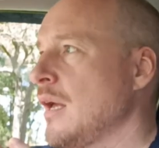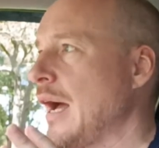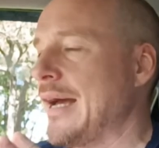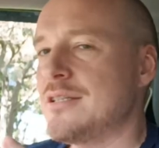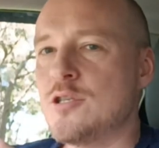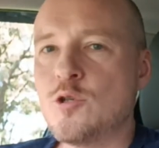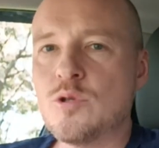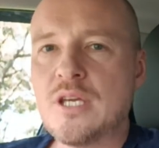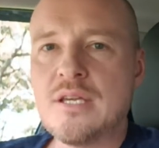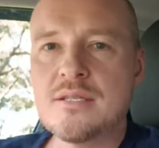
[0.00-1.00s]

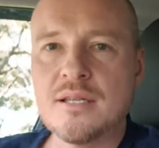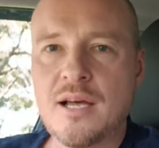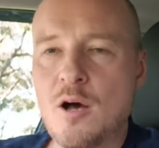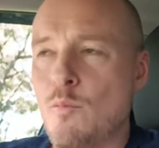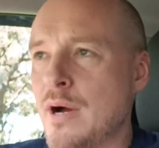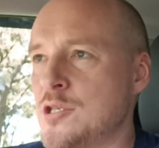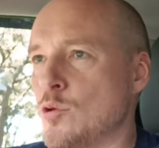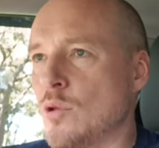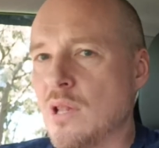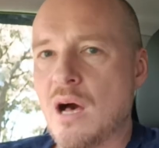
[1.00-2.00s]
attitude is and how much
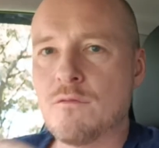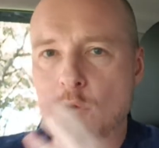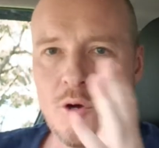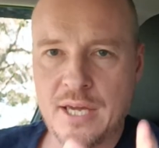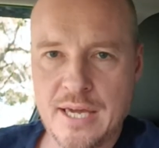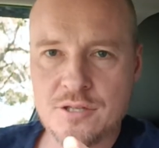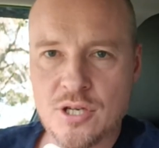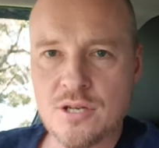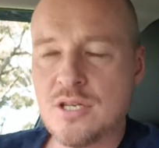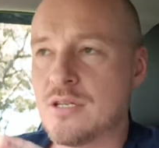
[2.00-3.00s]
you love or hate
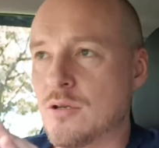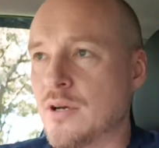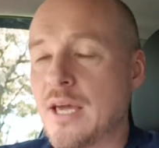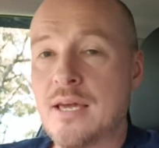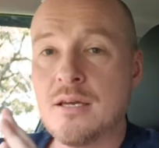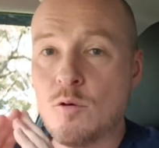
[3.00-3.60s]
Chinese, okay?